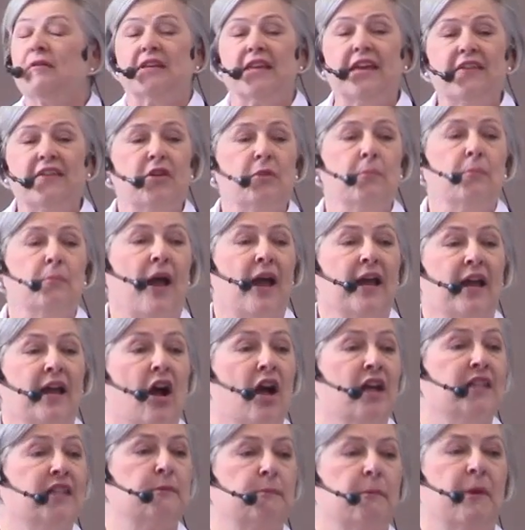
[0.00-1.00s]
given by
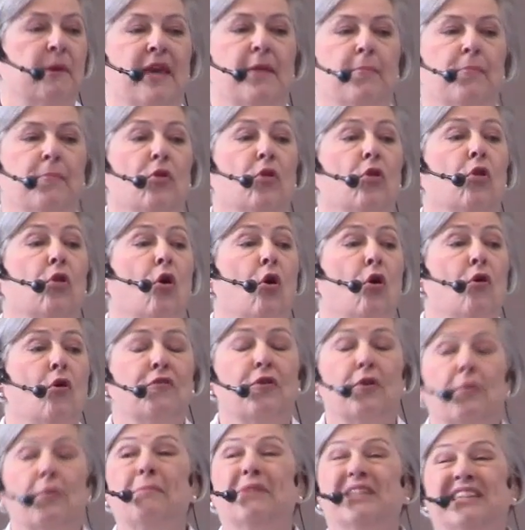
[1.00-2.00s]
God's people over